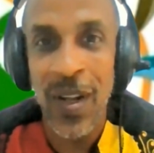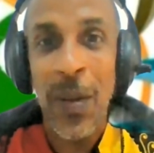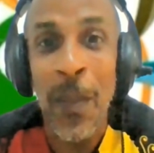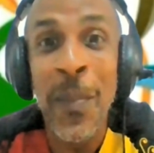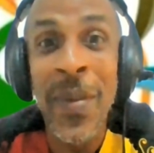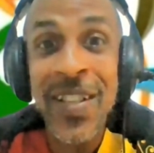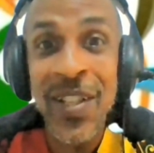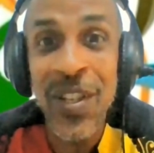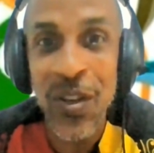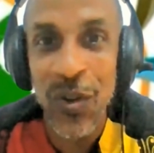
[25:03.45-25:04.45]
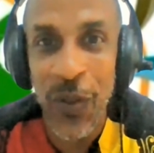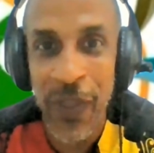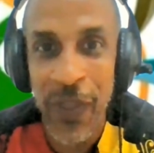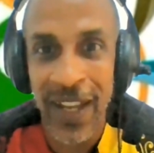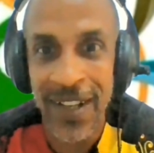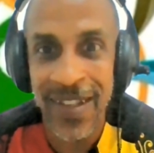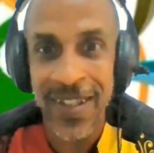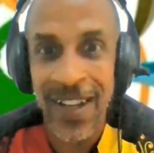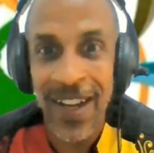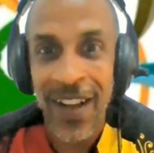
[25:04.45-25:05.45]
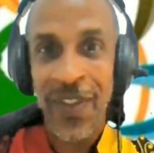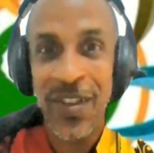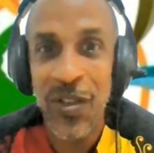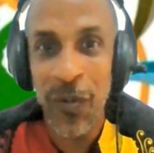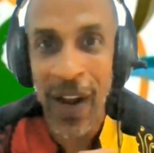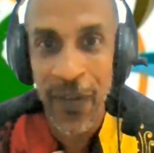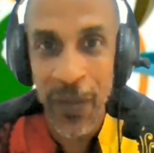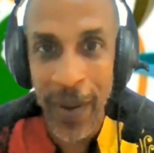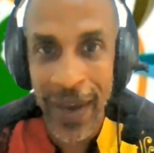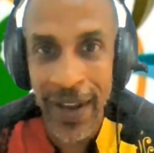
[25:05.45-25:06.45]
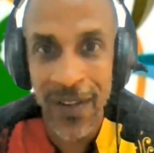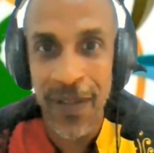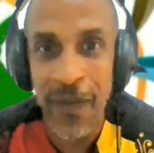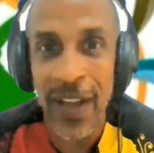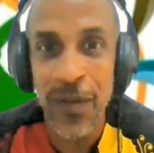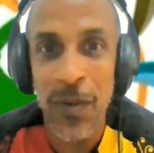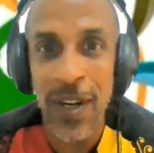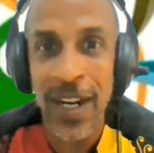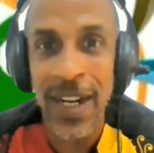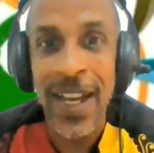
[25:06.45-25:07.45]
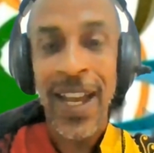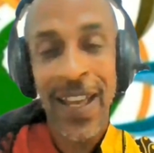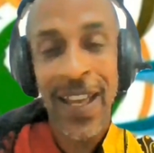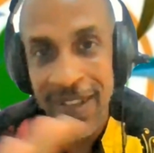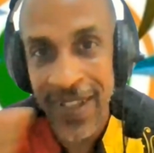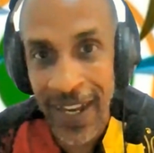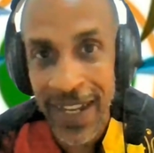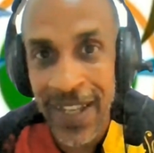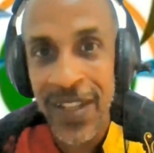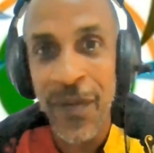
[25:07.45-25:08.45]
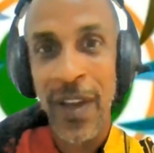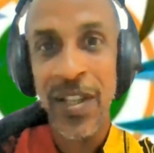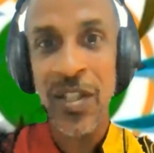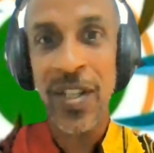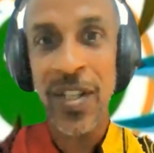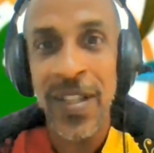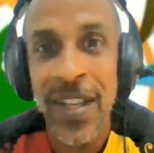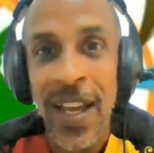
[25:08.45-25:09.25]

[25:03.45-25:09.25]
mystical things that surround the Battle of Adwa and the second invasion,